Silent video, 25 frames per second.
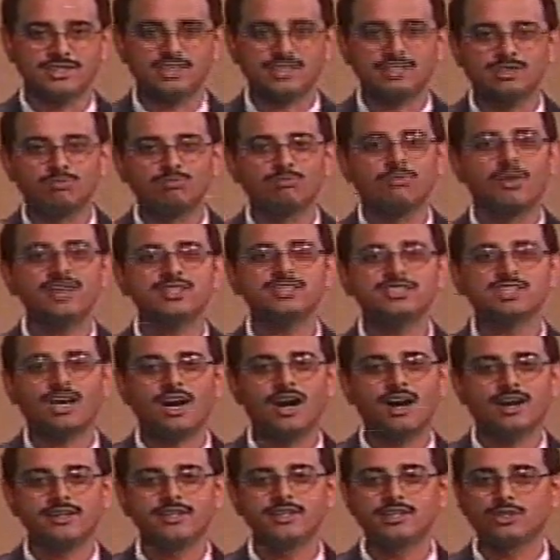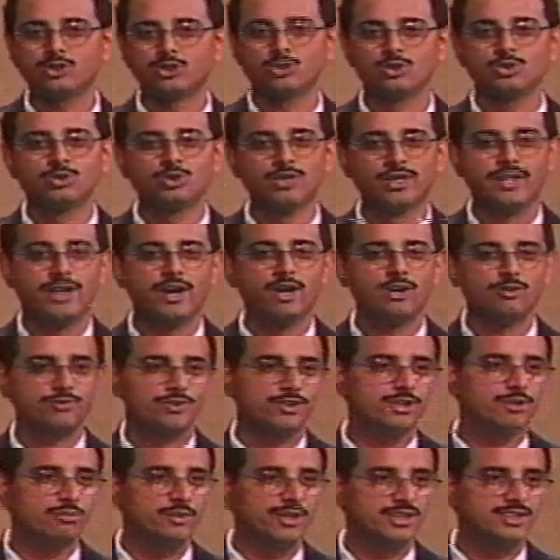It's much harder to do layout
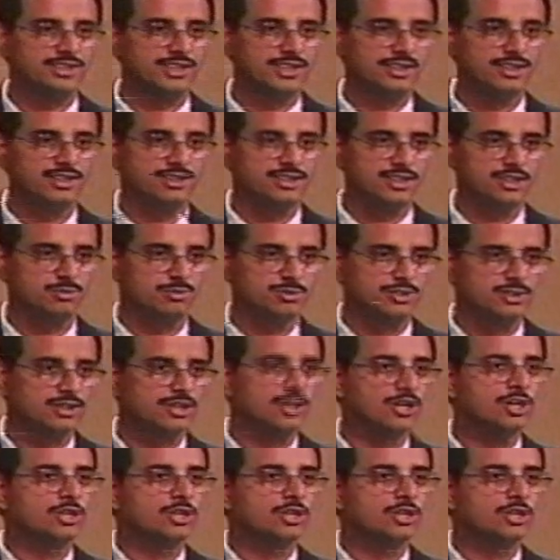for the mixed signal chips.